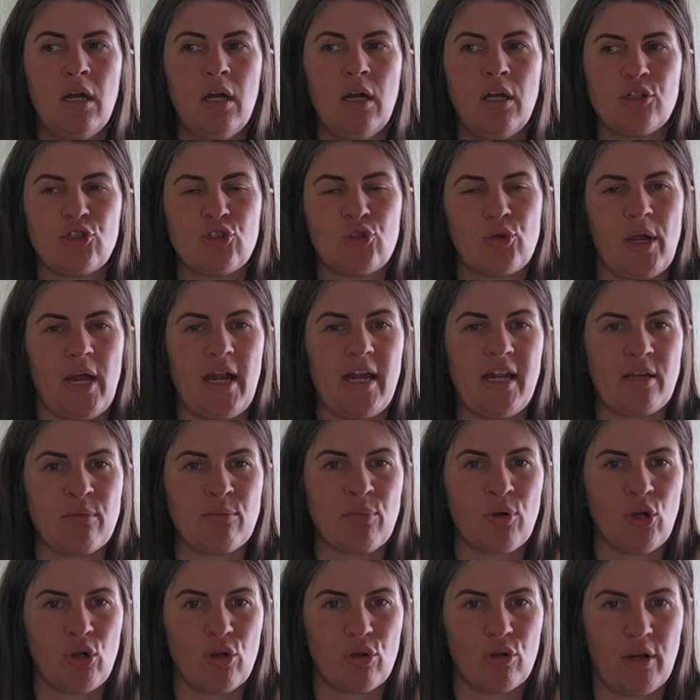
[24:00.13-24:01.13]
training
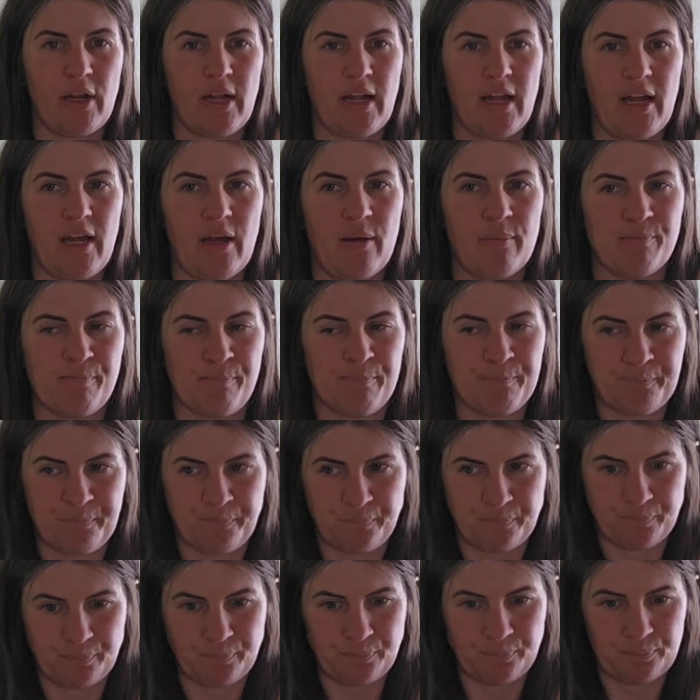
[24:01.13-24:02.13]
program
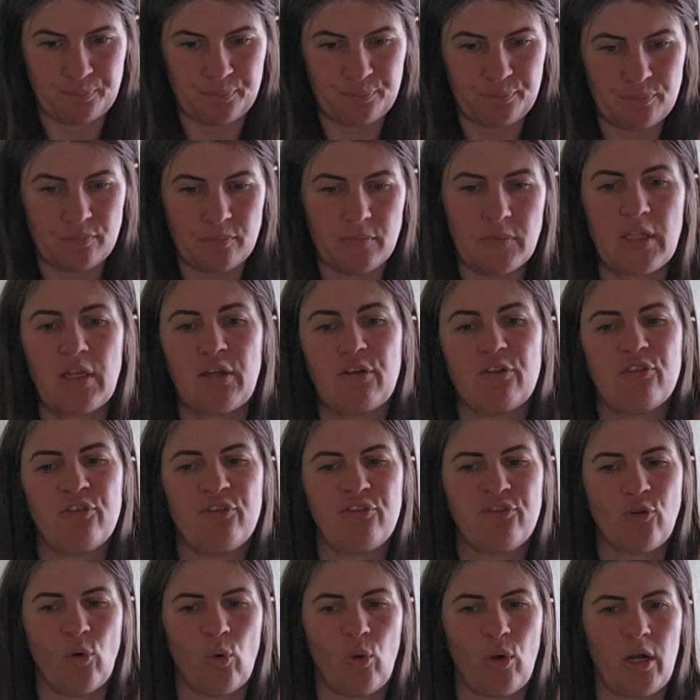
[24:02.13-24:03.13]

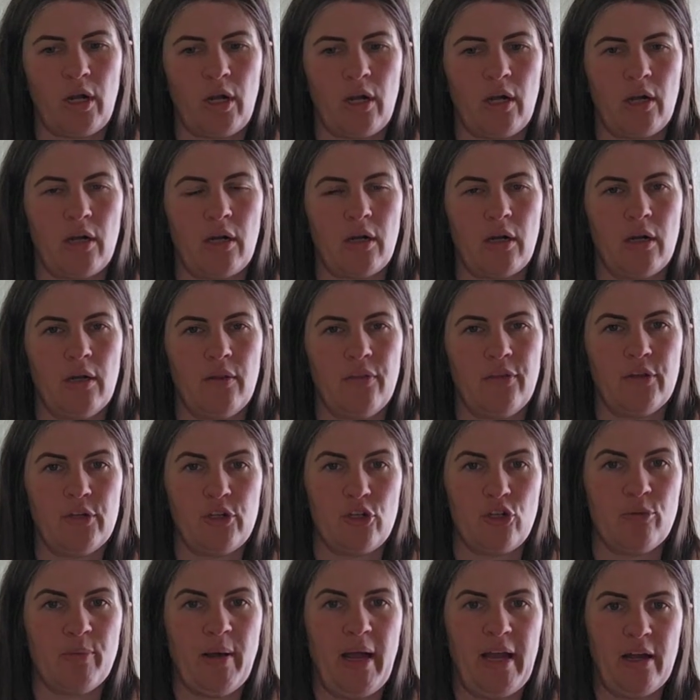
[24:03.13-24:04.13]
for the
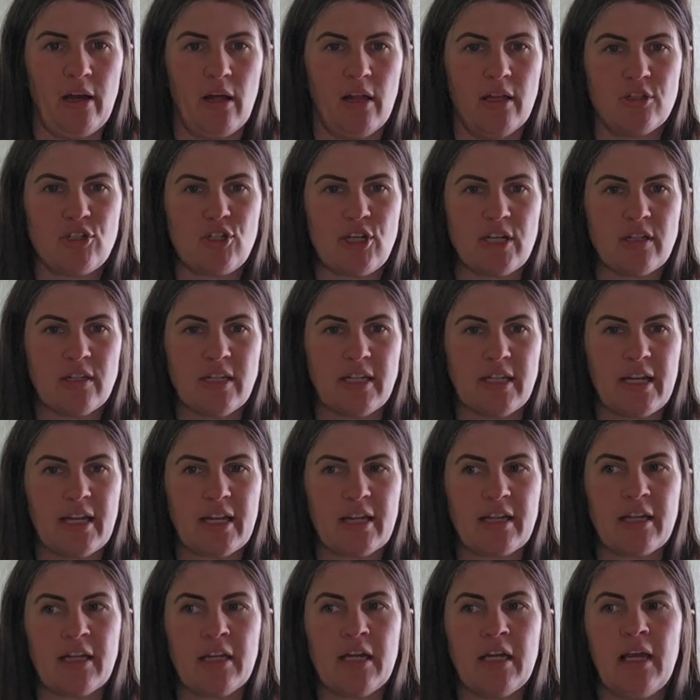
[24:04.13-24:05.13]
new biology
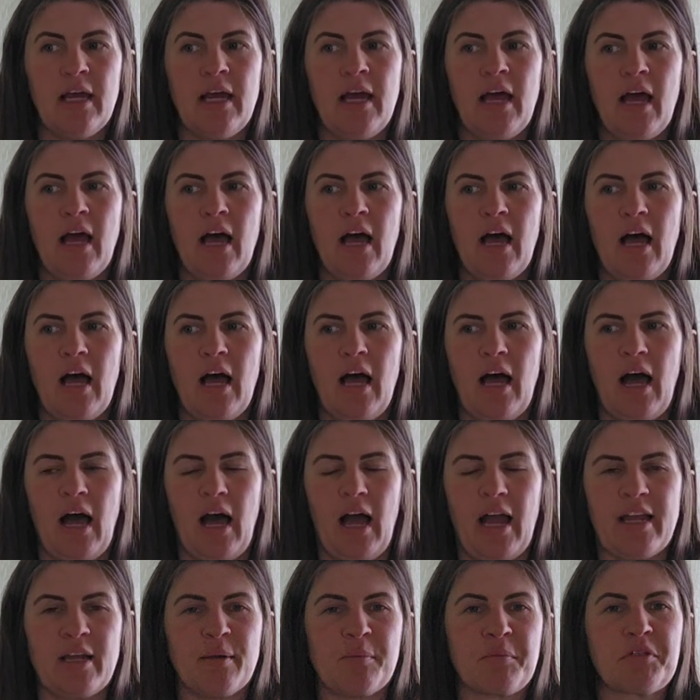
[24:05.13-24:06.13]
clinic.
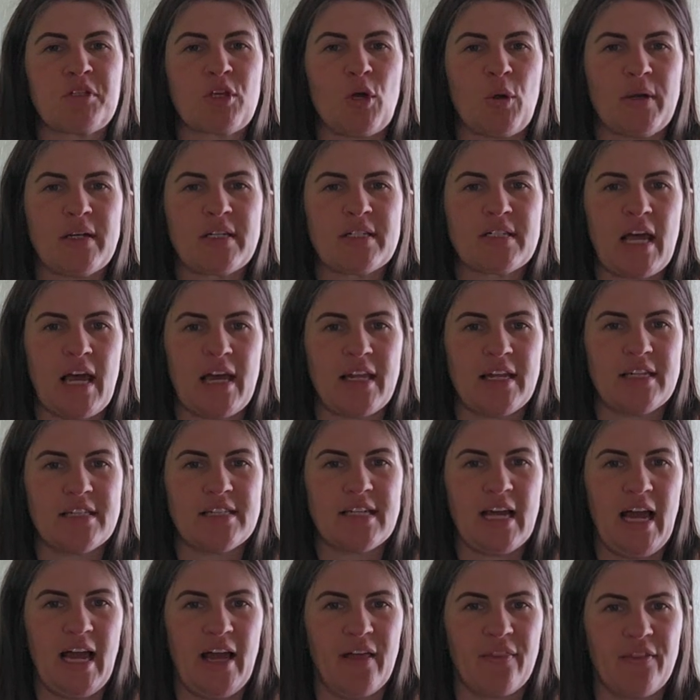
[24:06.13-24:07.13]
I am so excited
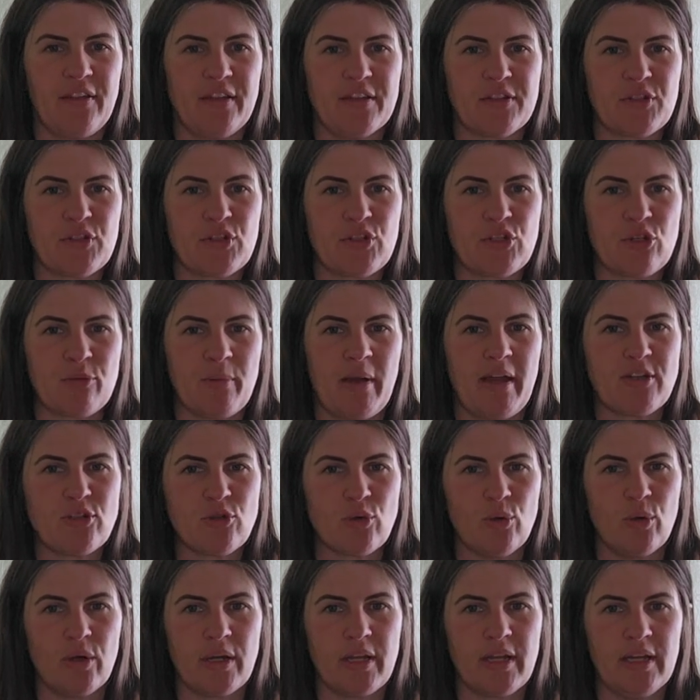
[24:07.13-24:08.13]
to add this to my
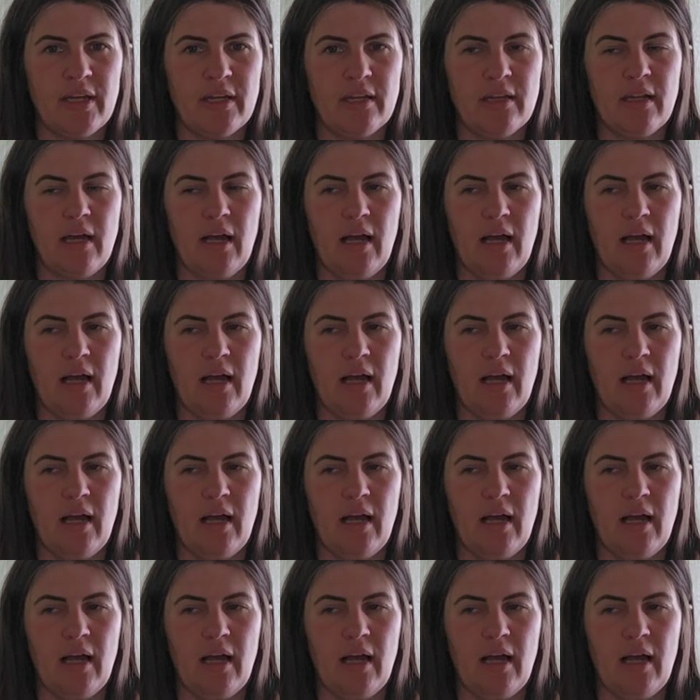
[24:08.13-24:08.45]
toolkit.